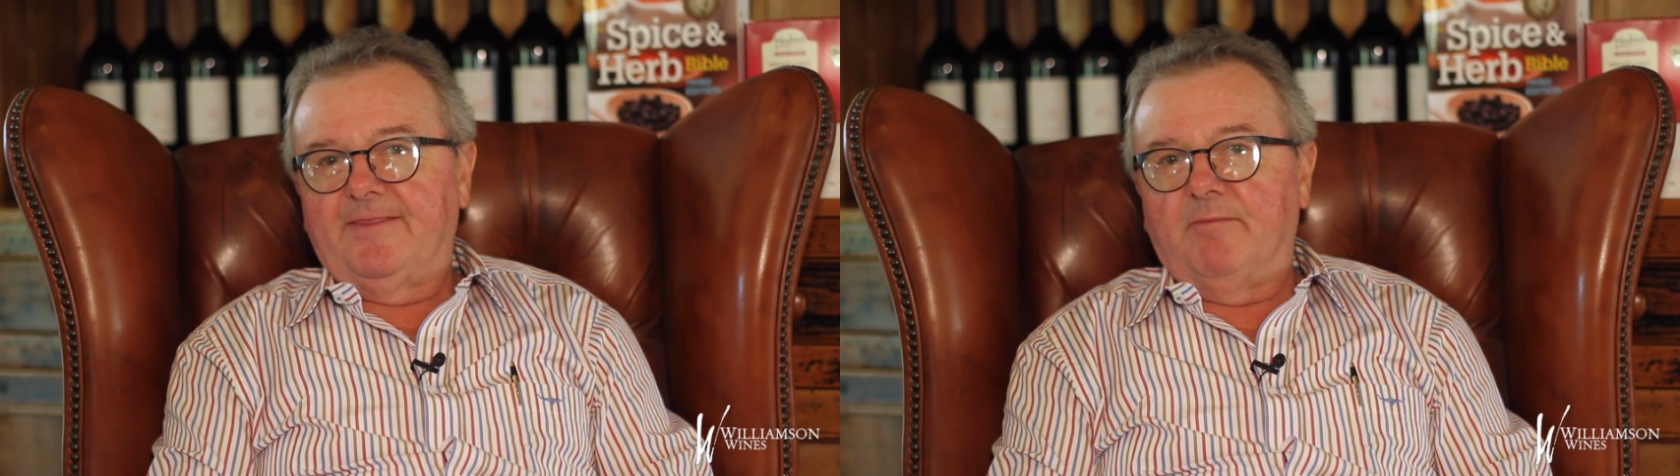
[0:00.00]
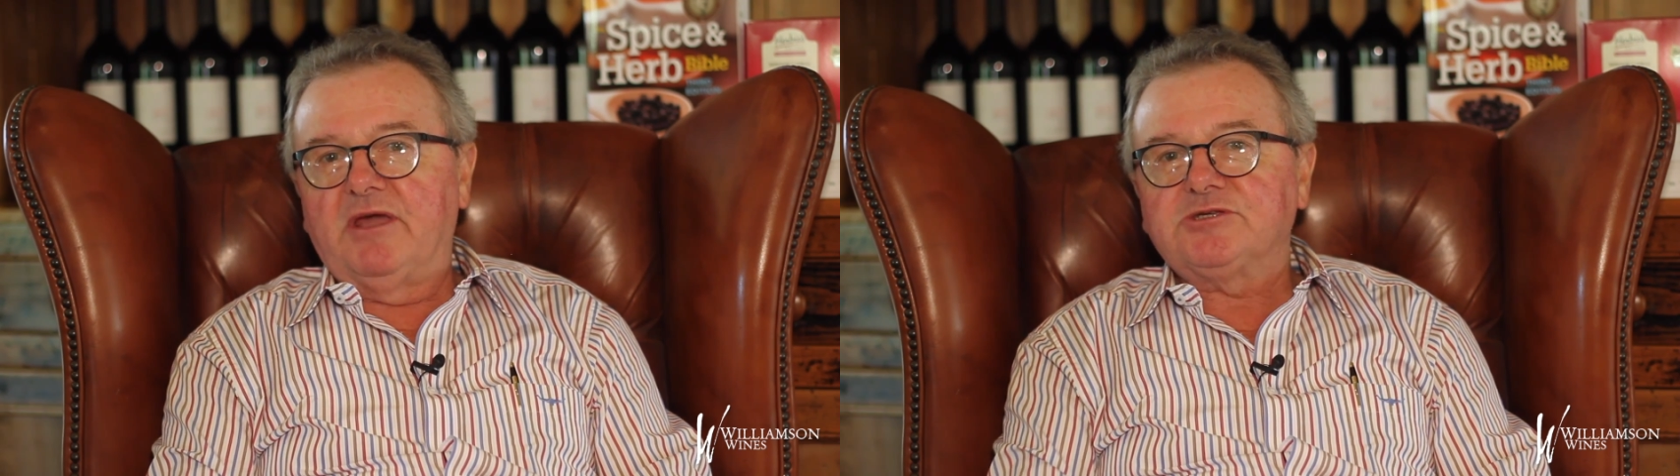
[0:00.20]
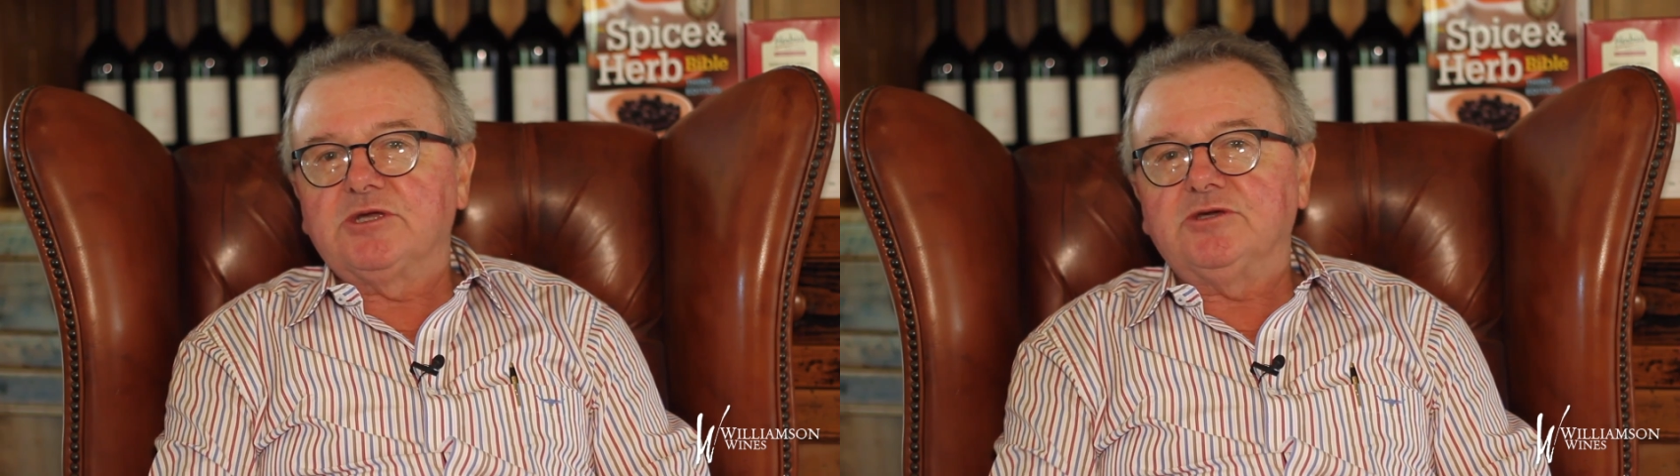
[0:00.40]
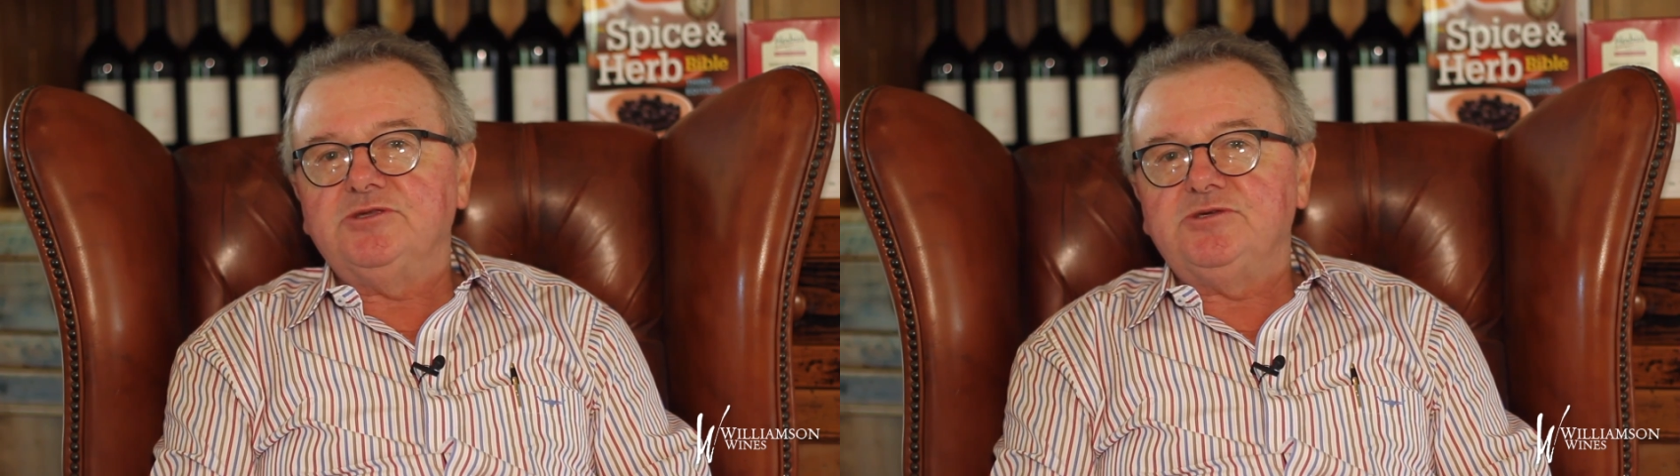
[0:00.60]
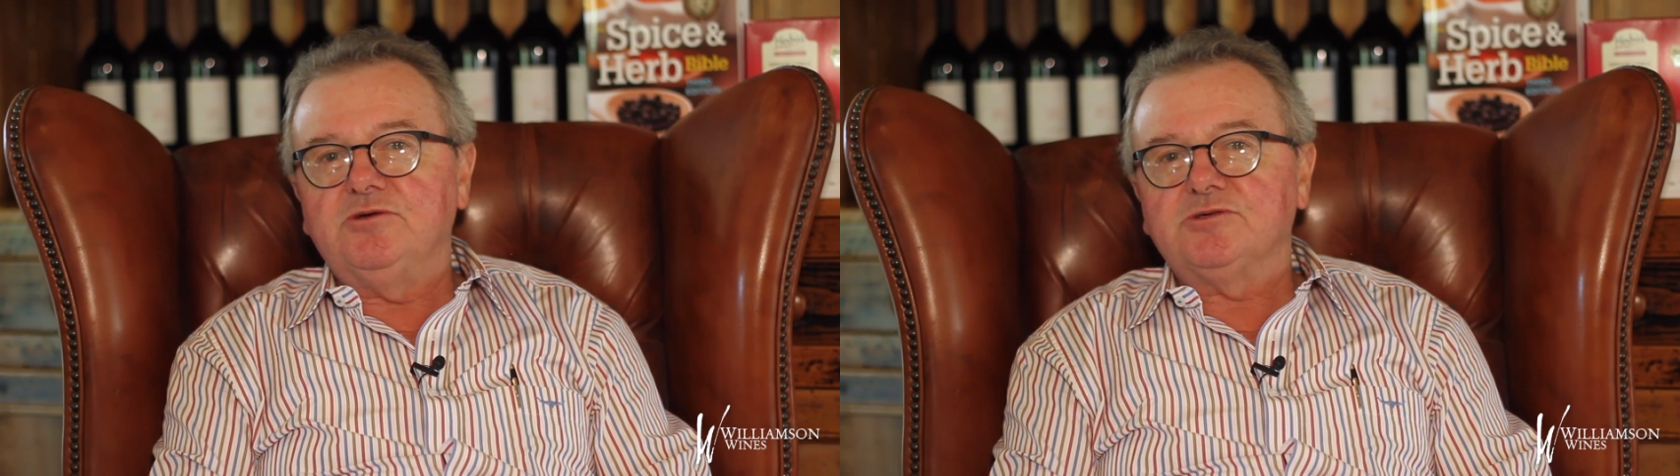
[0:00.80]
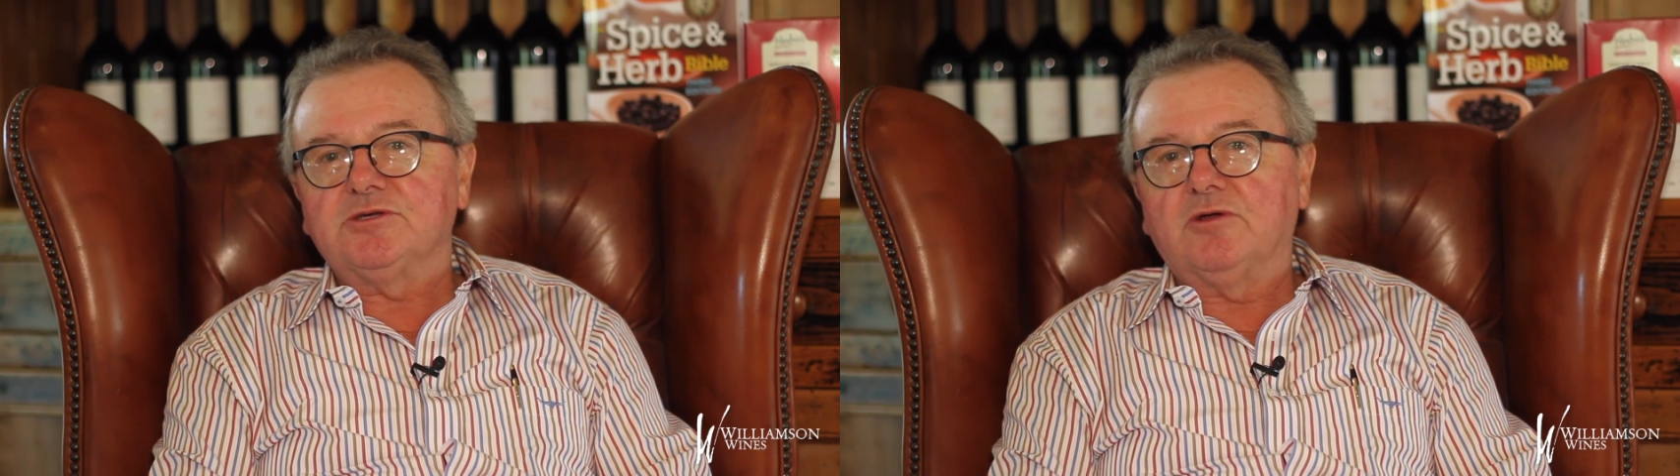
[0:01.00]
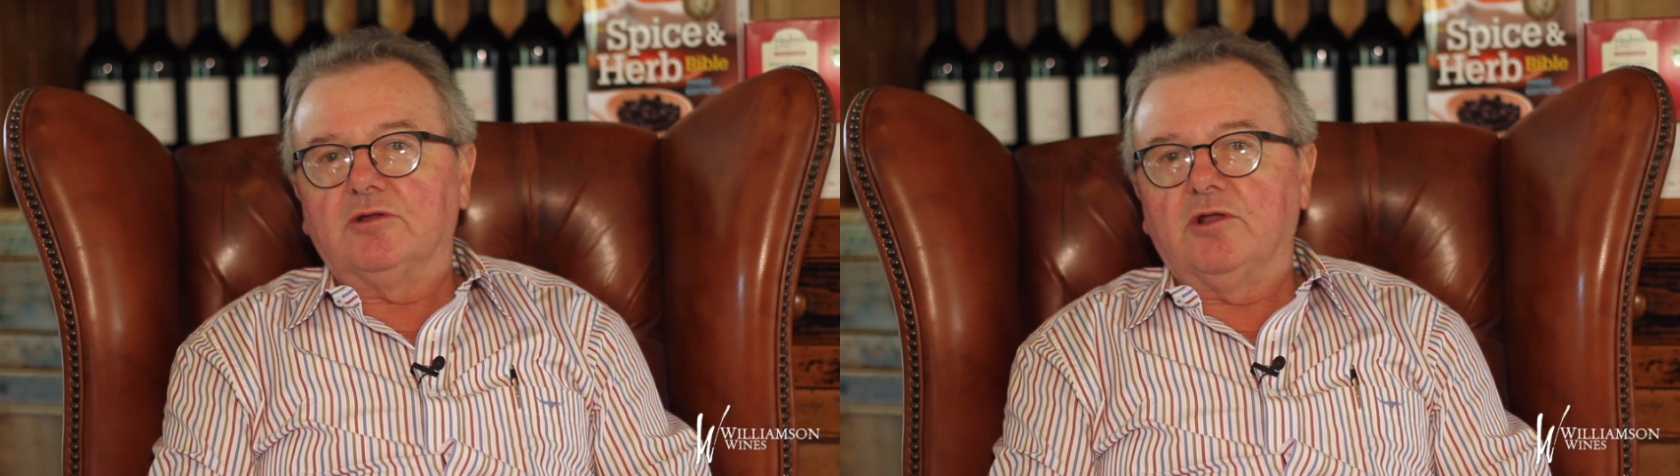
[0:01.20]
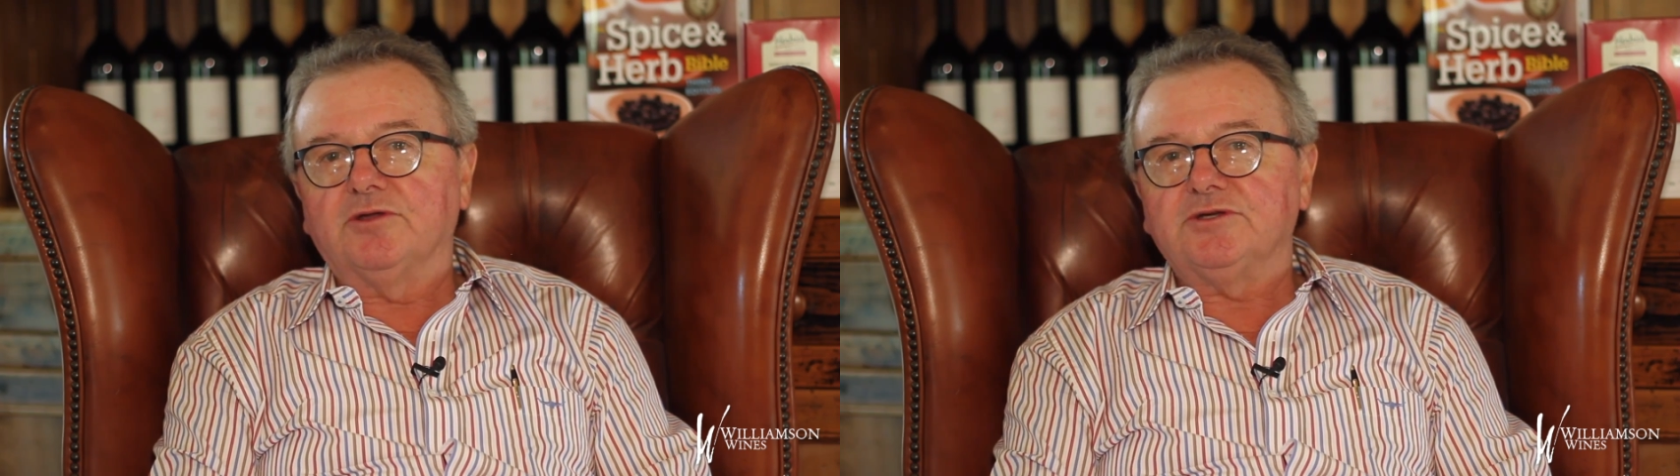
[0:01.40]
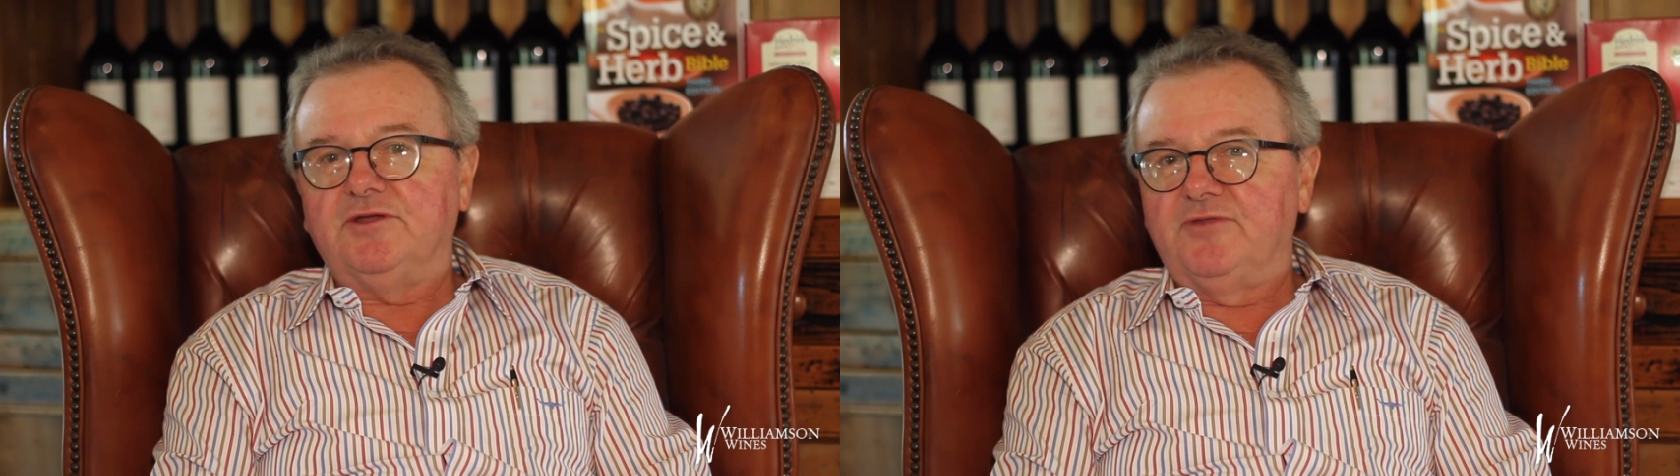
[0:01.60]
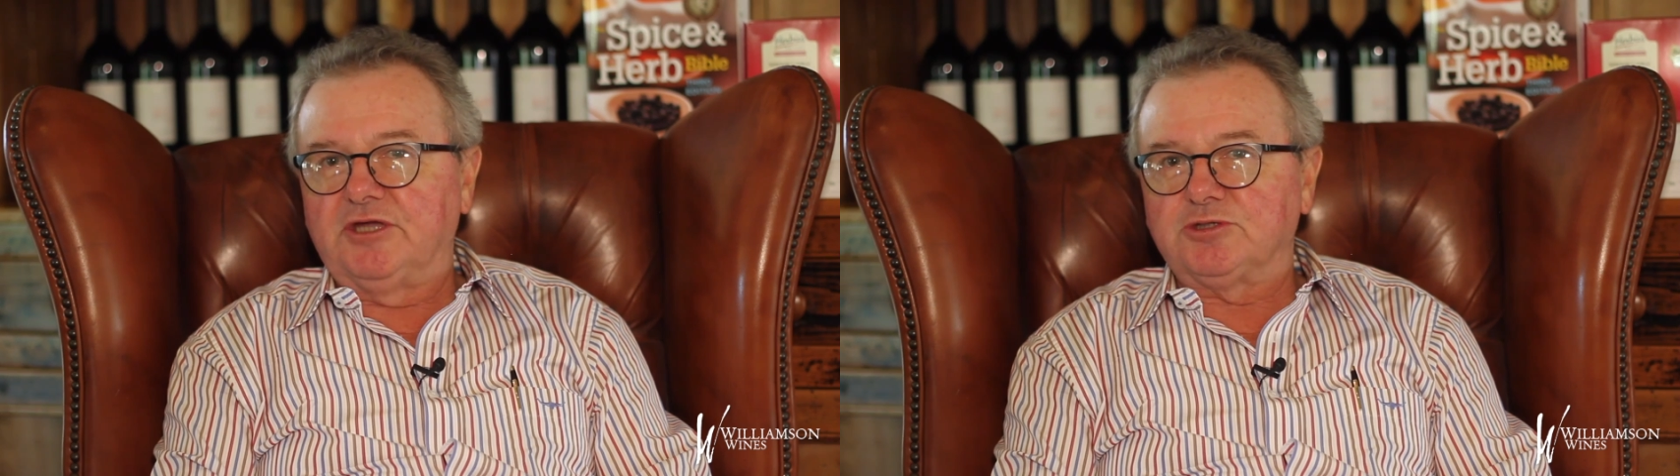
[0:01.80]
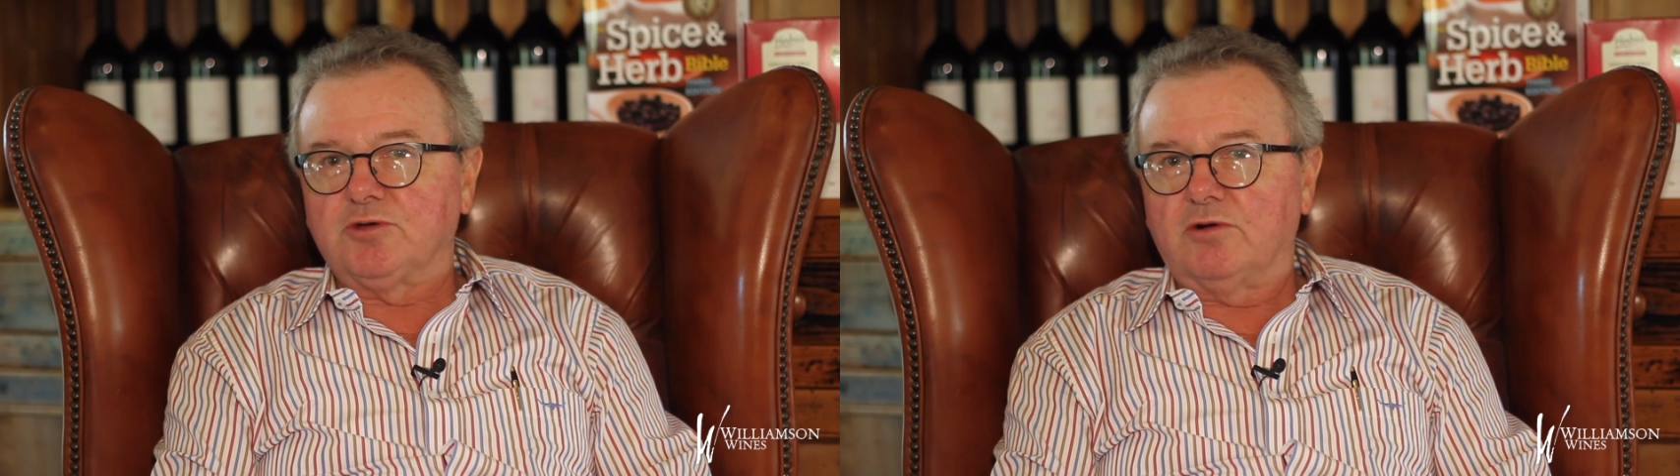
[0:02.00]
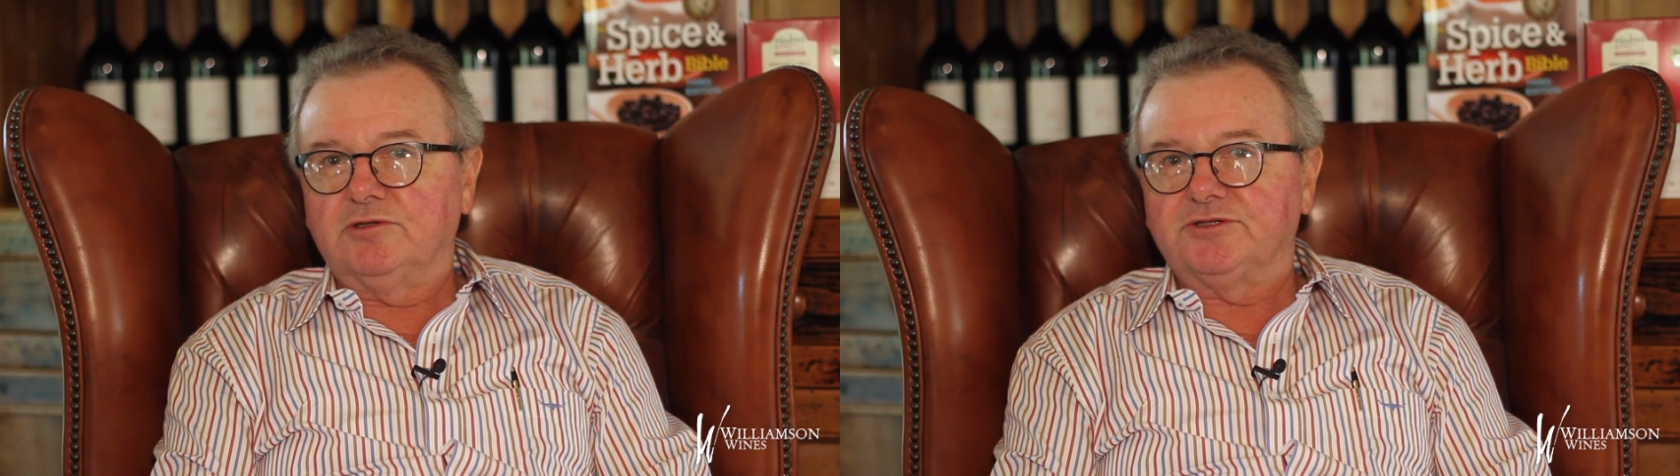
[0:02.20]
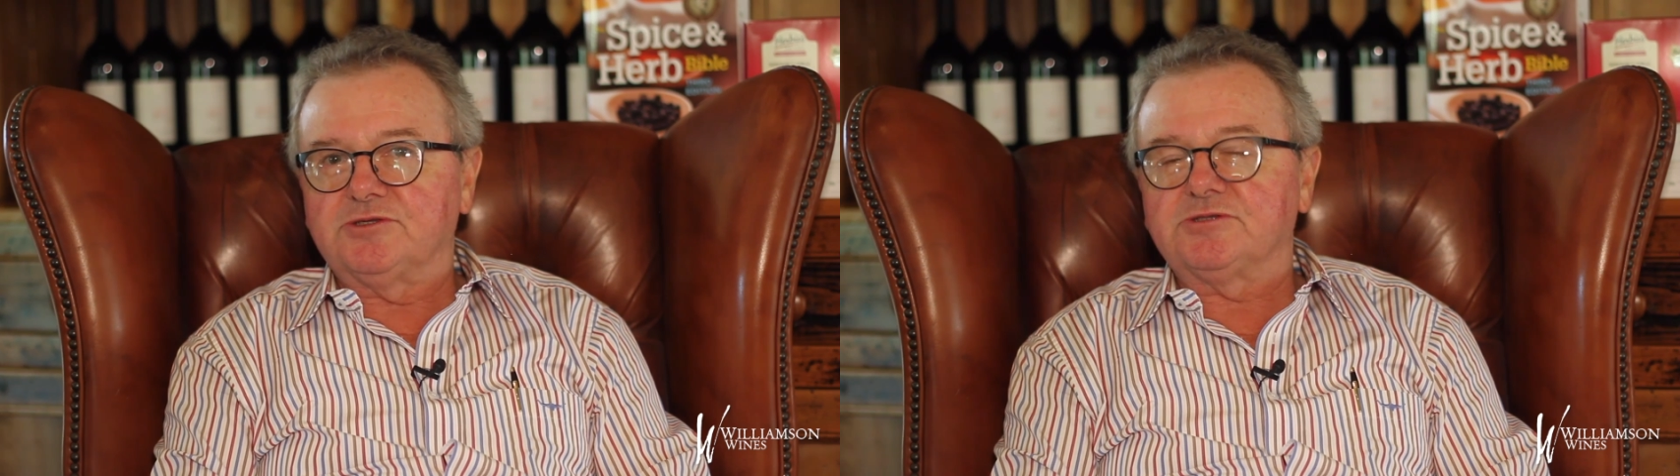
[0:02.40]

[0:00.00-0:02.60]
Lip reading: The Mexicans use it a lot in their chocolate,